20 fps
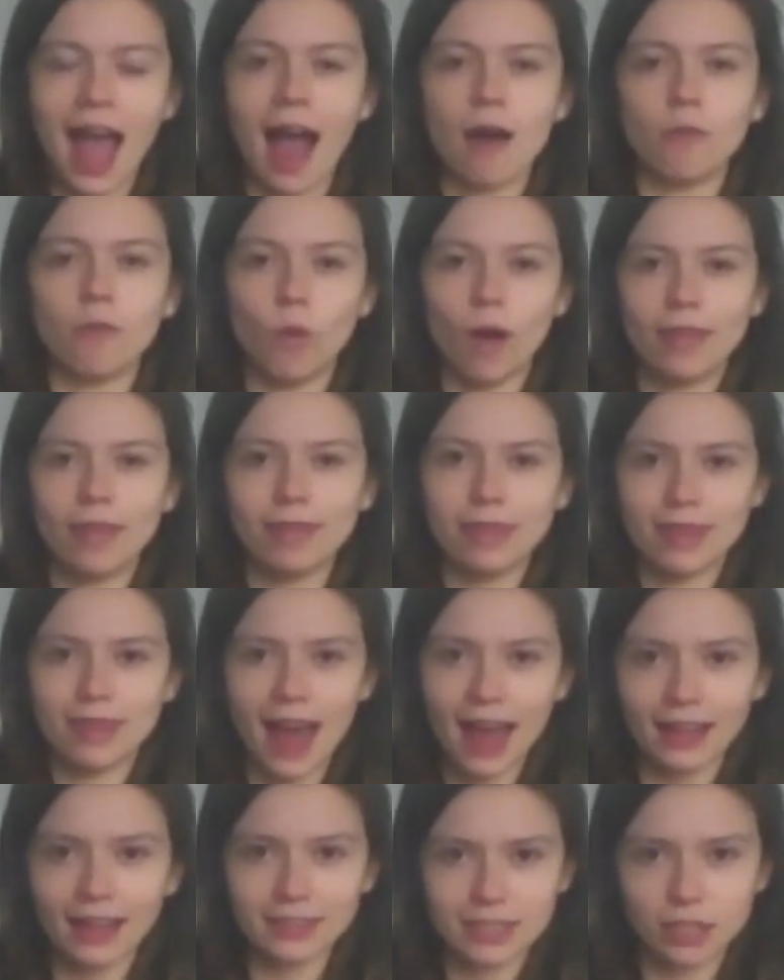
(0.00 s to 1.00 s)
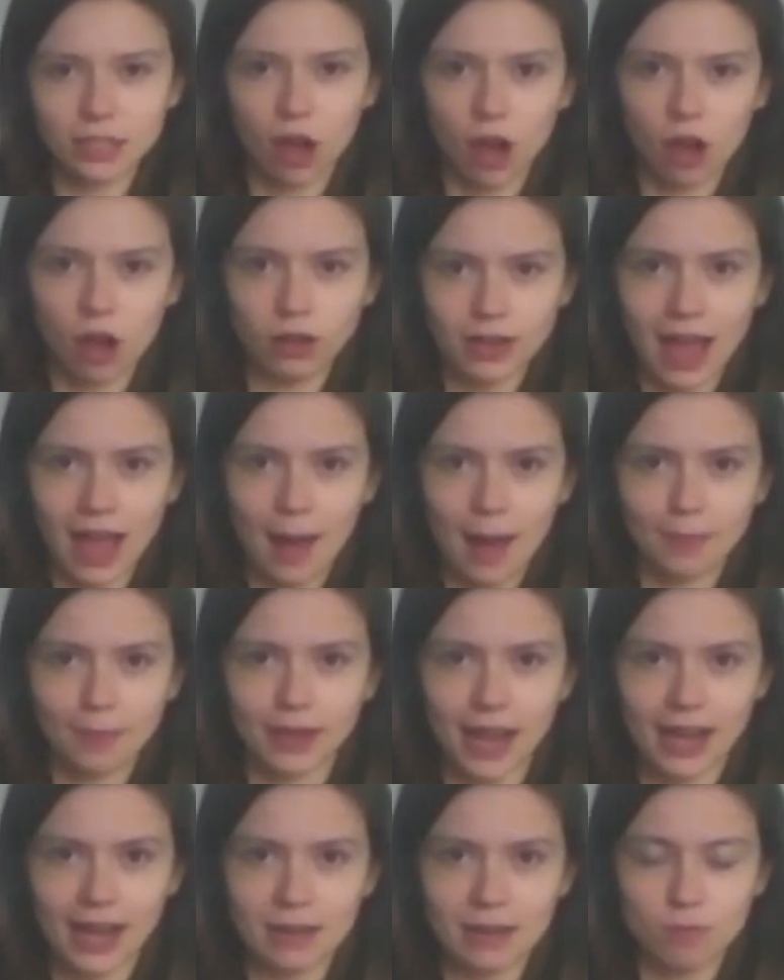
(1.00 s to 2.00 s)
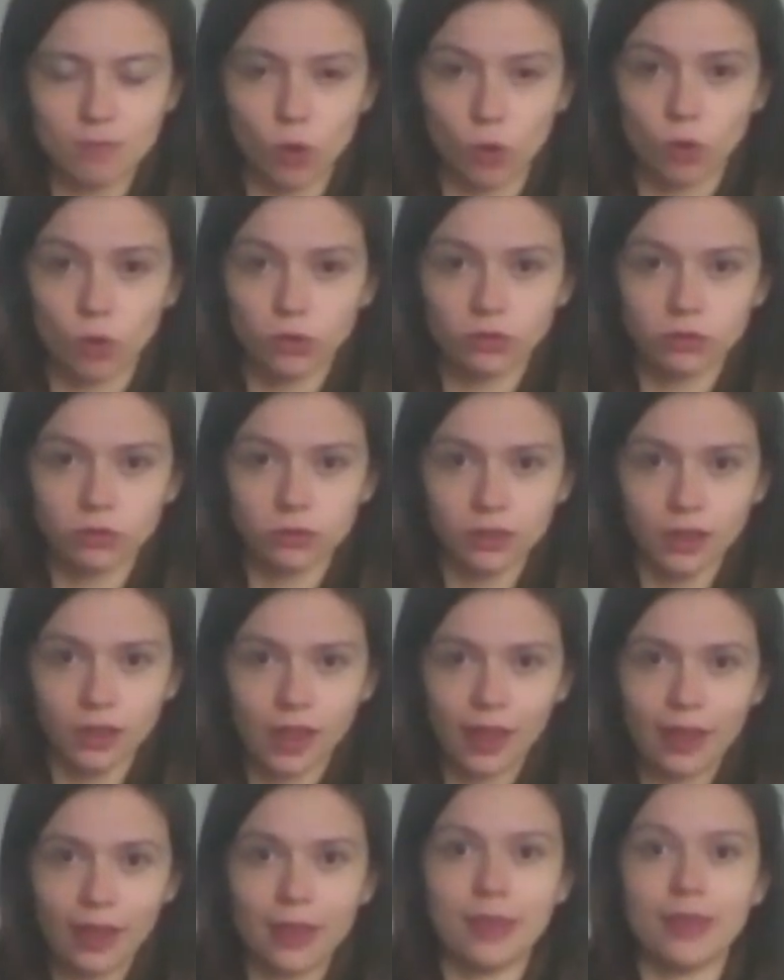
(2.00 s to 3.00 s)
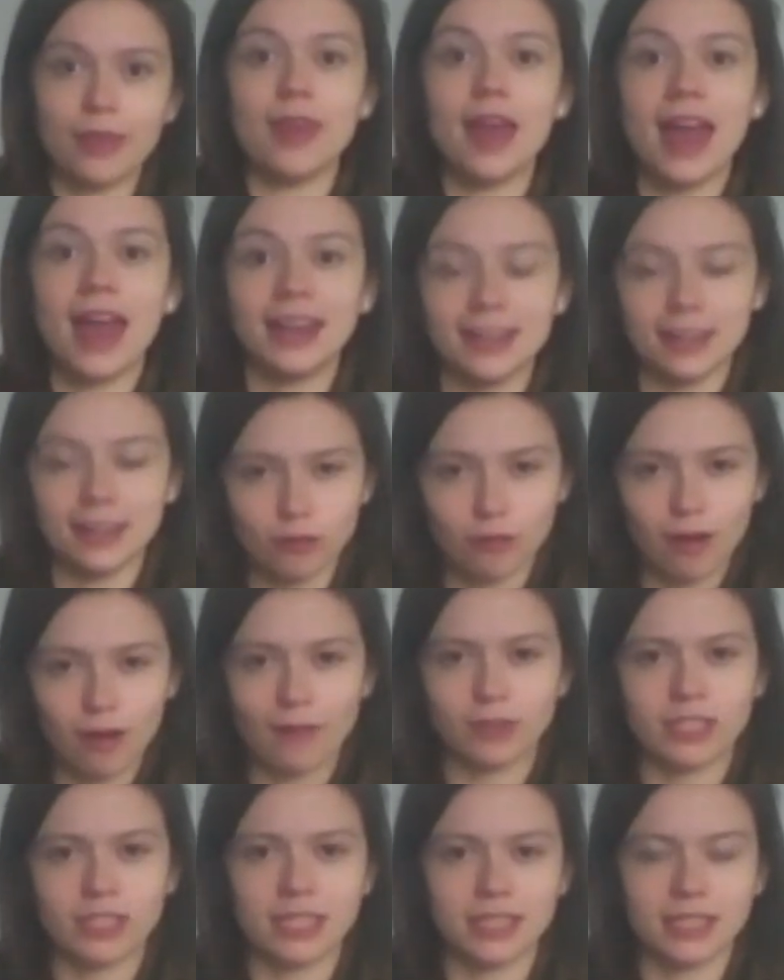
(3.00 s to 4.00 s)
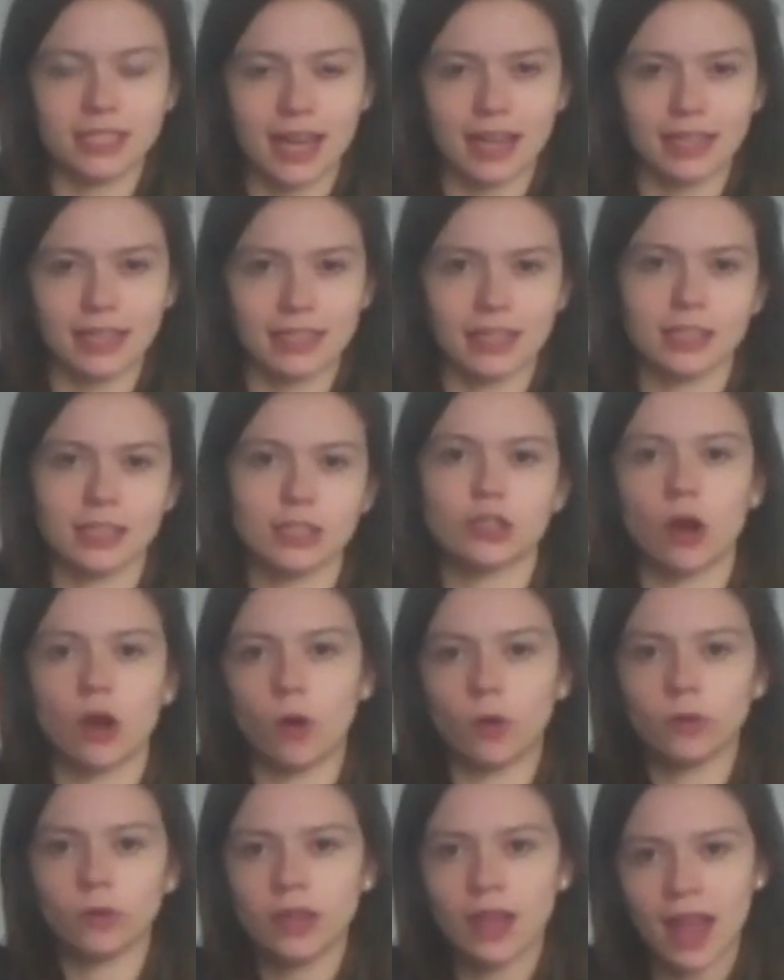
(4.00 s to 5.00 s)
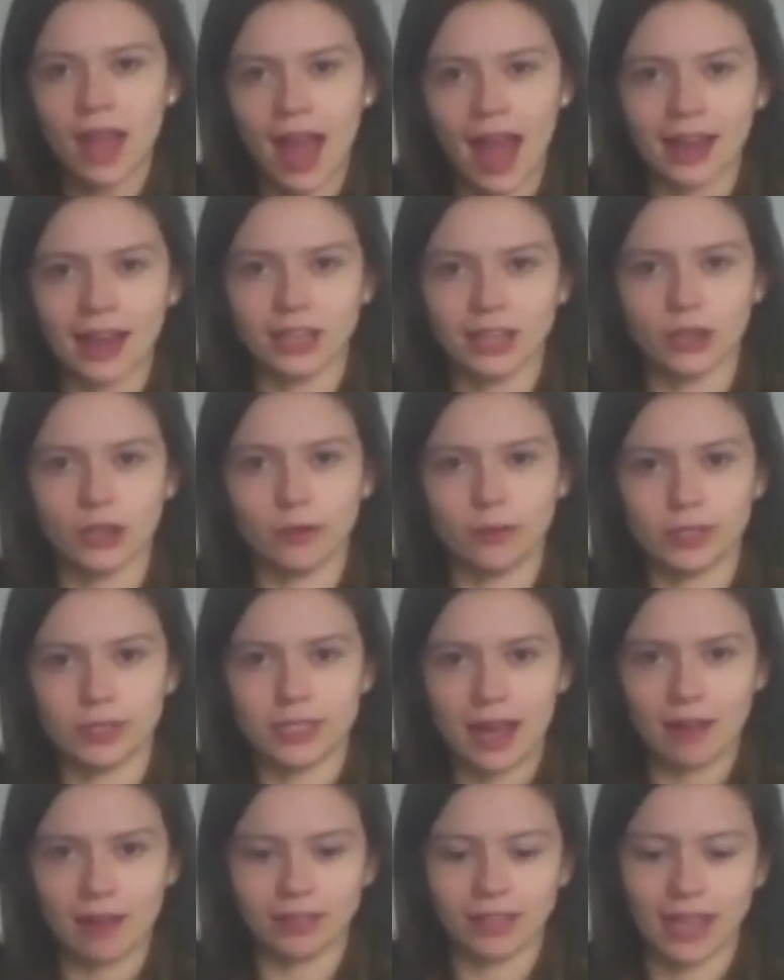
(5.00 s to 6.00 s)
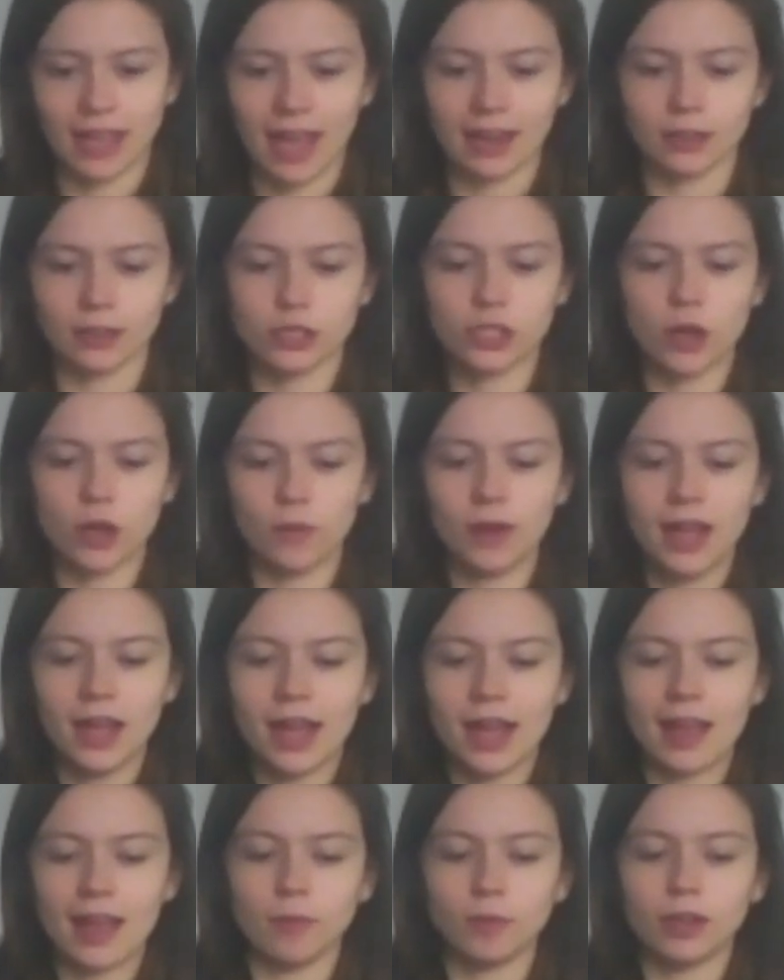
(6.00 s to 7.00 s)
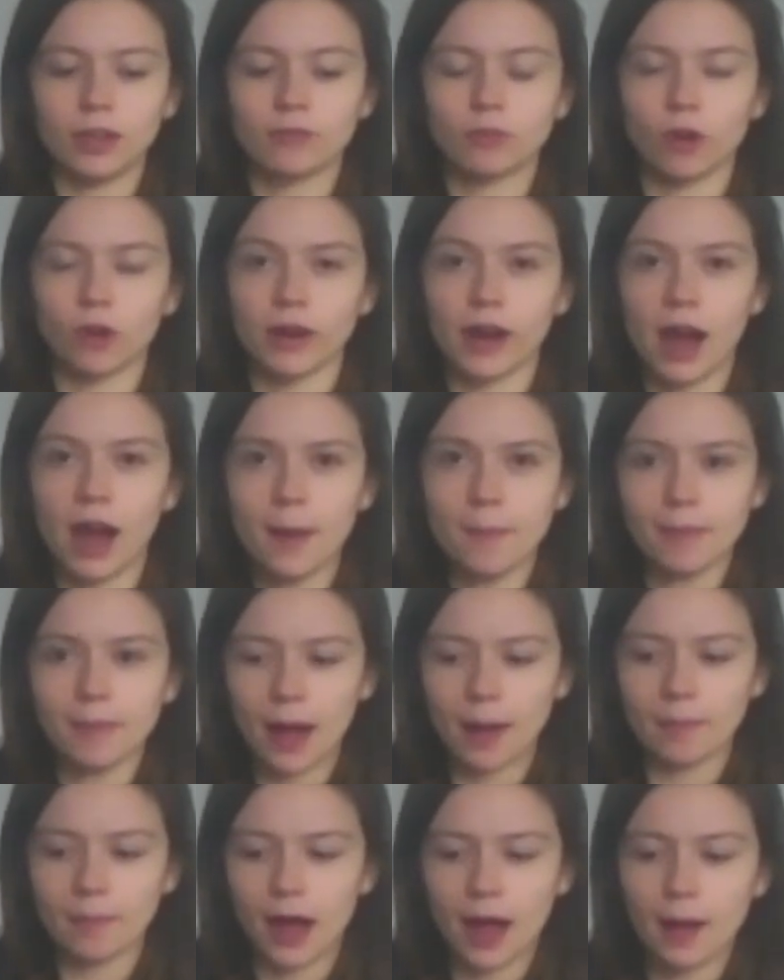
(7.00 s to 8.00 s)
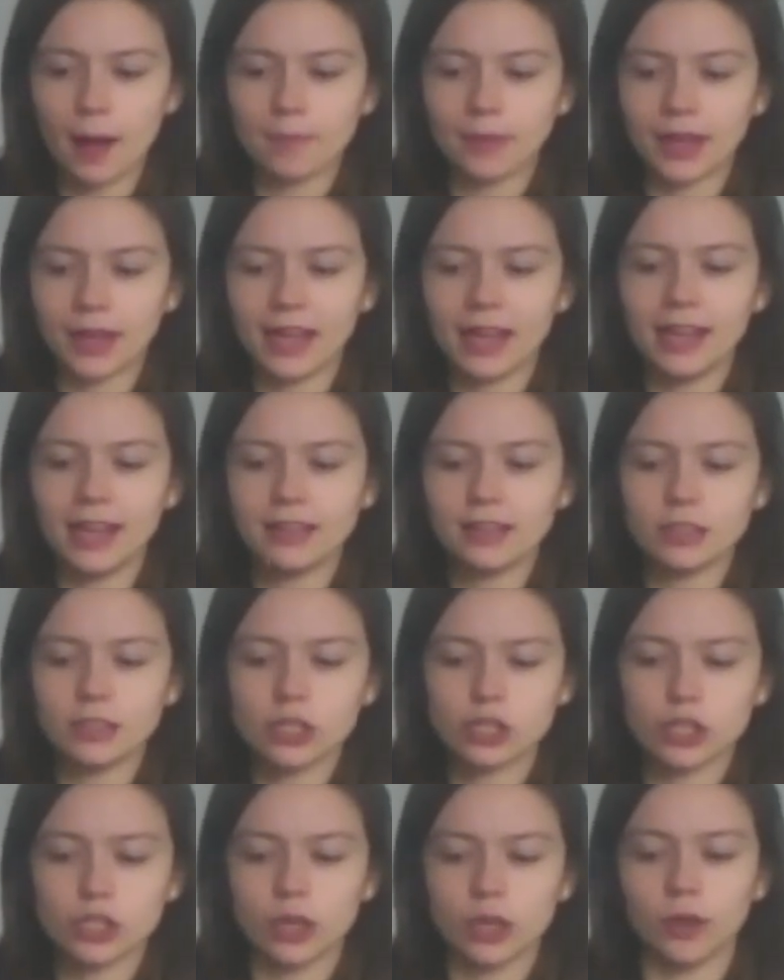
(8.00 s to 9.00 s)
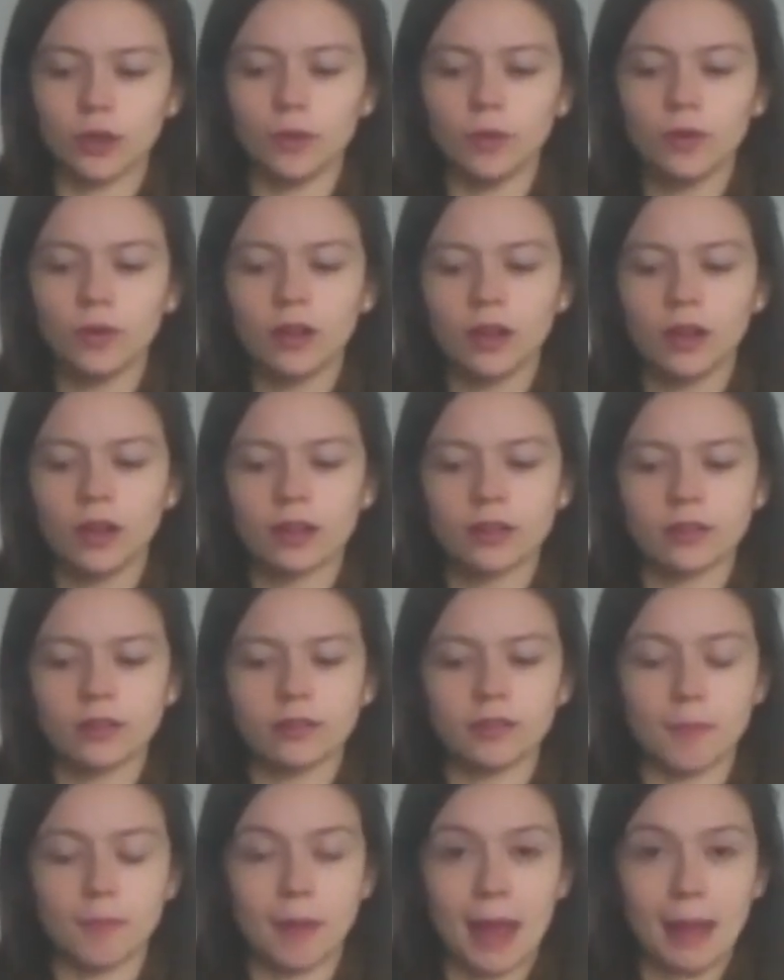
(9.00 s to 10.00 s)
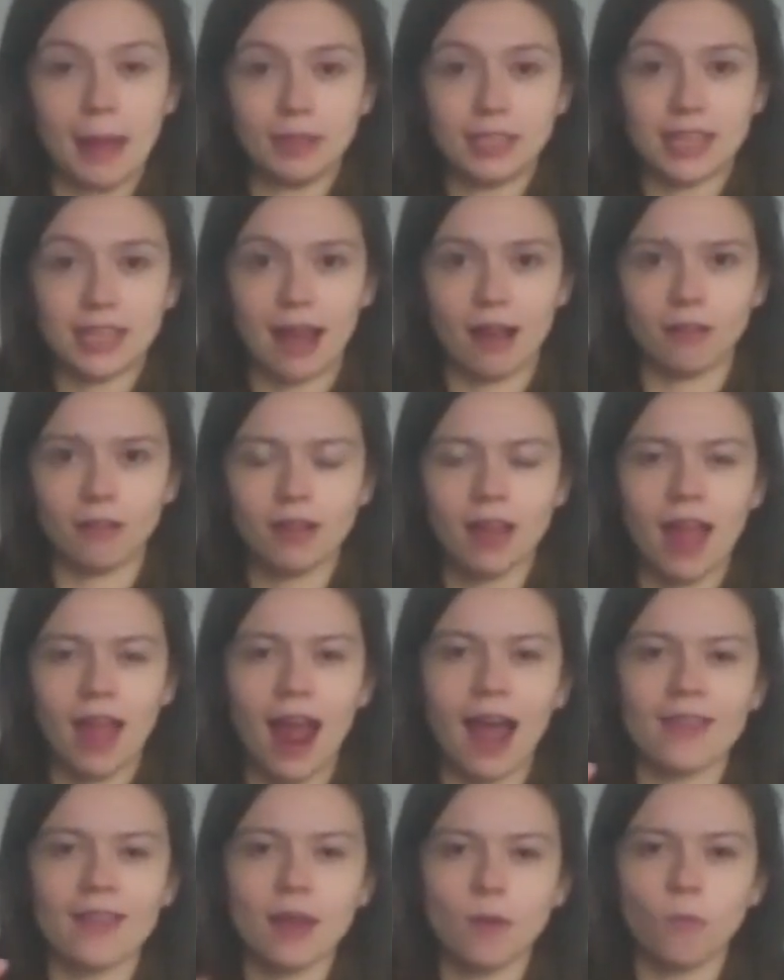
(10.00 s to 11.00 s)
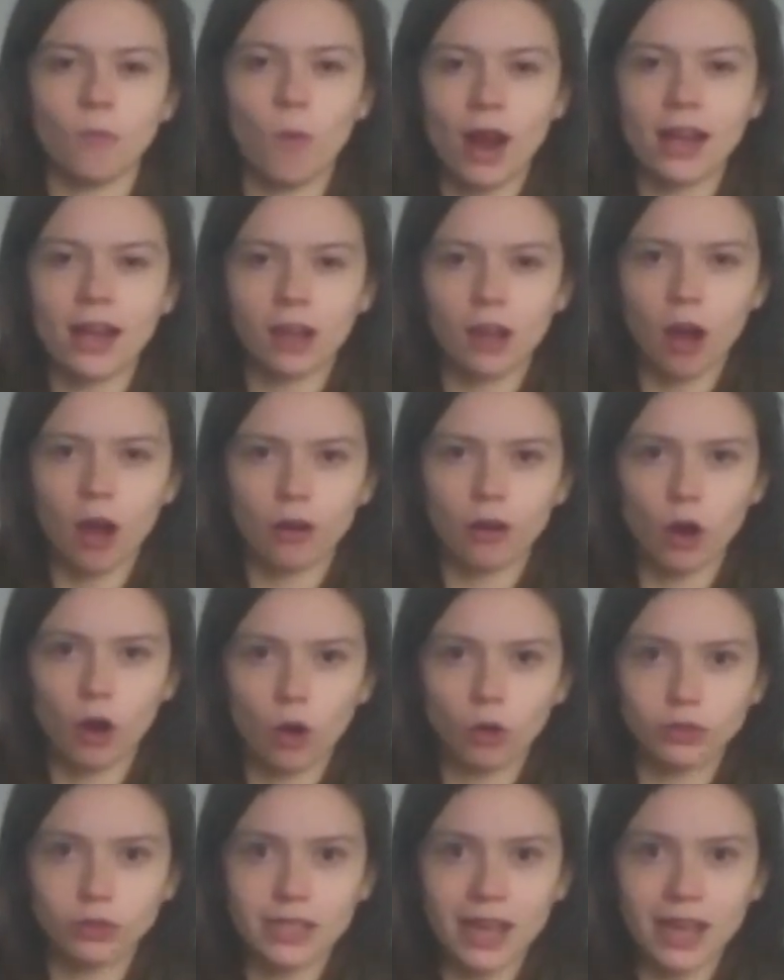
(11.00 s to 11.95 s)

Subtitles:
And when that can't happen anymore, then gravity takes its toll and it goes down again. So it will have gone up, up, up, into the paper towel, and then when it can't hold